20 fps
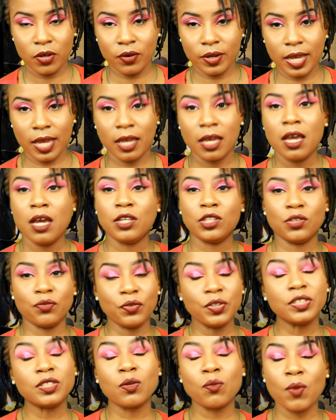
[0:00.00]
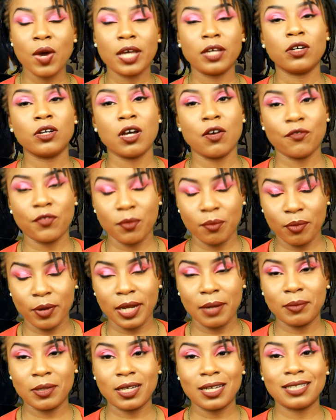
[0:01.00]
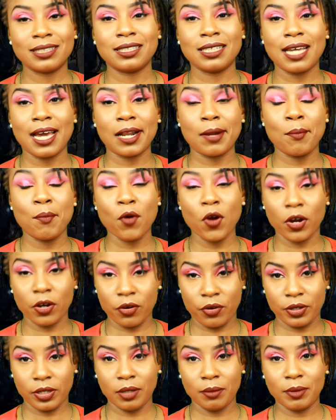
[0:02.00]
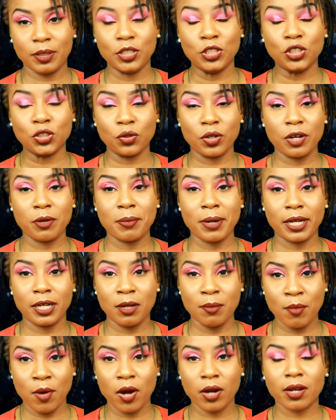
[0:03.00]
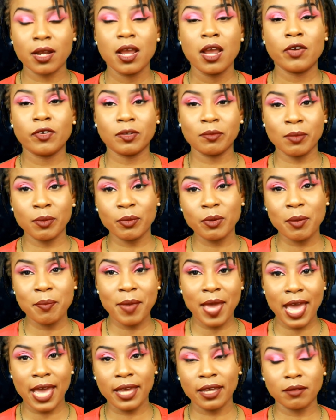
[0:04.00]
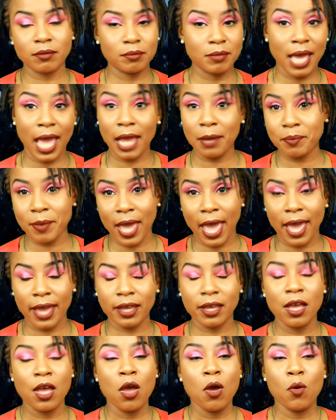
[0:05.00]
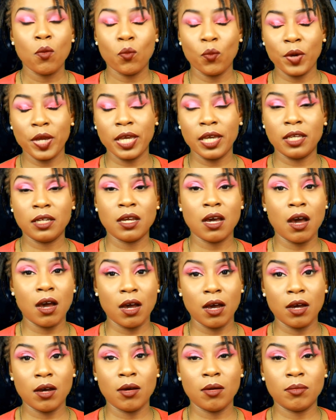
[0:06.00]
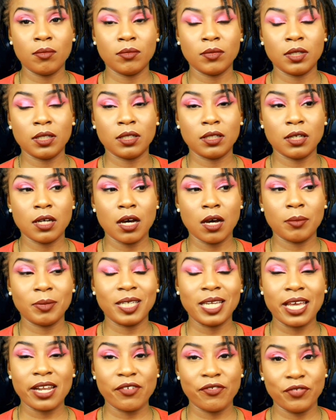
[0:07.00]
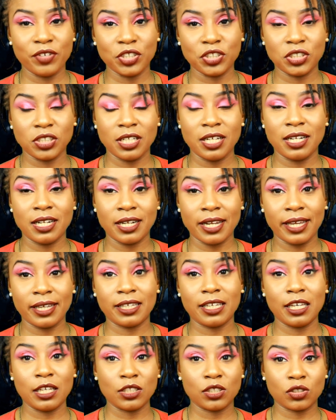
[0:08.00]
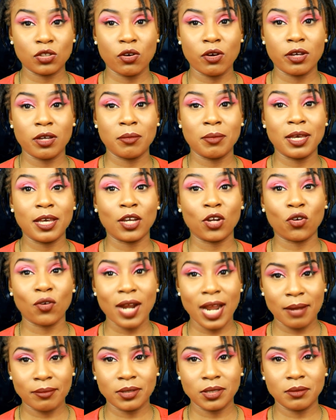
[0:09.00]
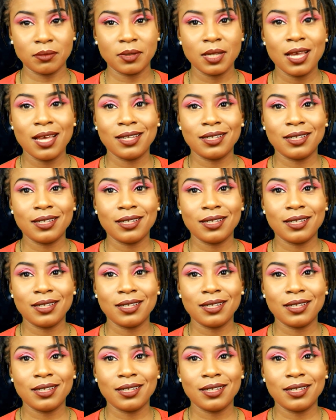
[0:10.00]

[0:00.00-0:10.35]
Okay. The reason why he'll come for Bran because he got a mark on him and he showed everybody the mark. Remember back, back, back when um, um, he had a vision and Night King saw him and grabbed him.